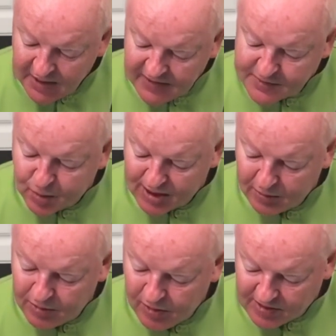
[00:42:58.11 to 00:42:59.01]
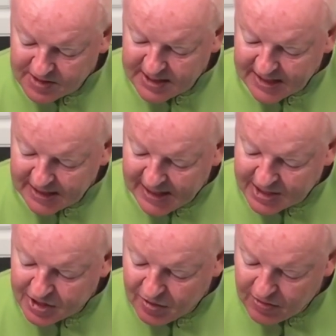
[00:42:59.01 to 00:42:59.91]
This product will not stick
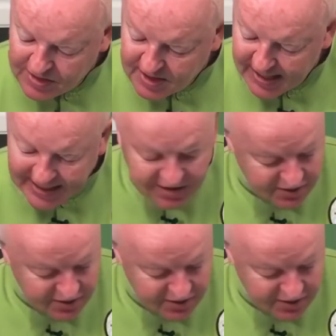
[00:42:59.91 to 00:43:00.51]
unless you use glaze